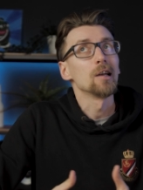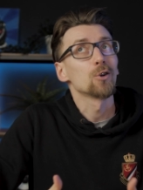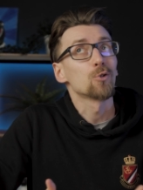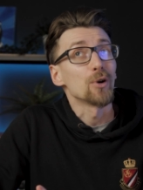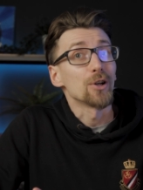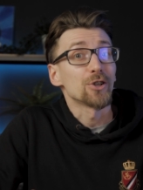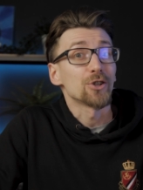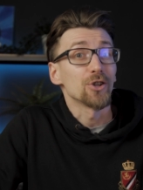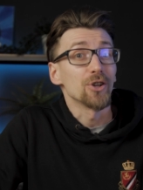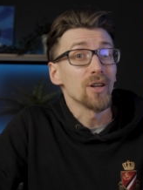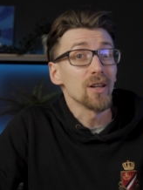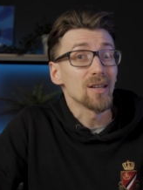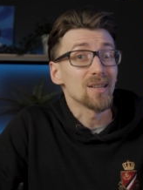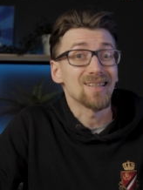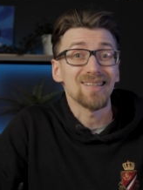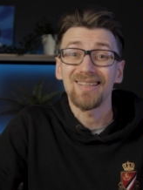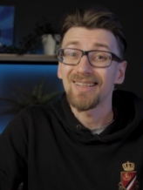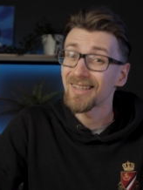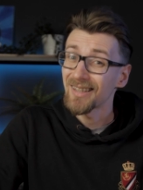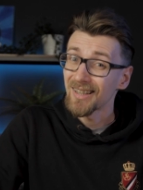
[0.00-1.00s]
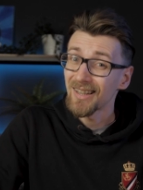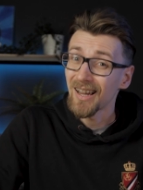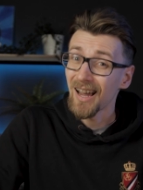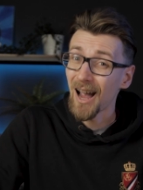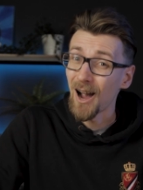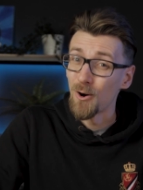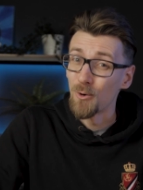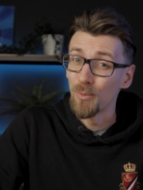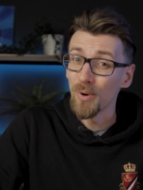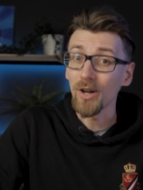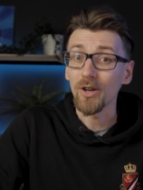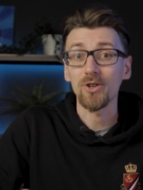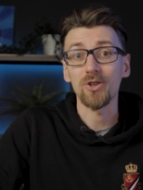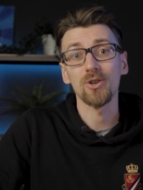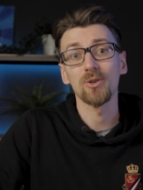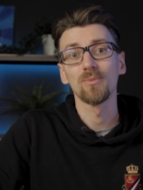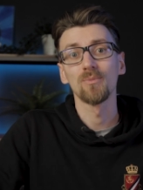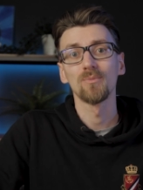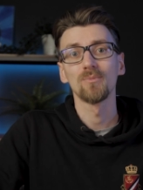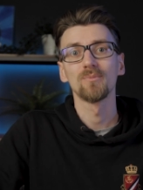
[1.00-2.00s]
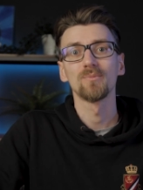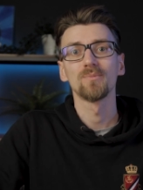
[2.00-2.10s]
Question is, how much?